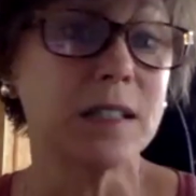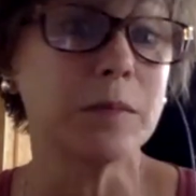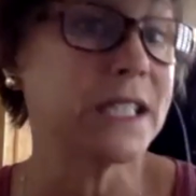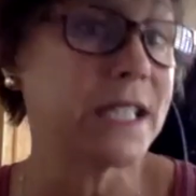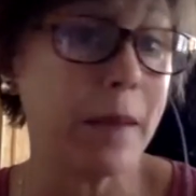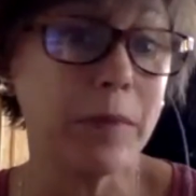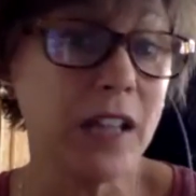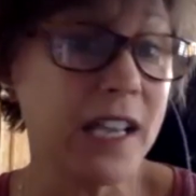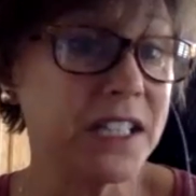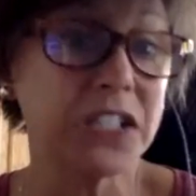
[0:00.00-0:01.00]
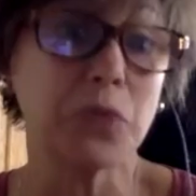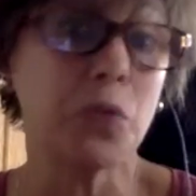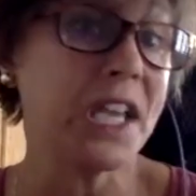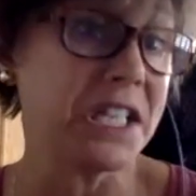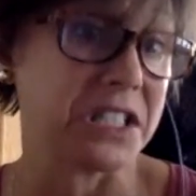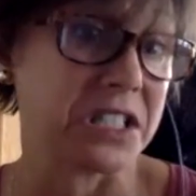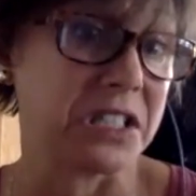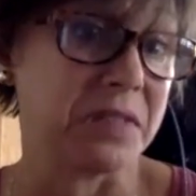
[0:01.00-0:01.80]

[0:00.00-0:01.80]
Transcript: and metabolites and waste.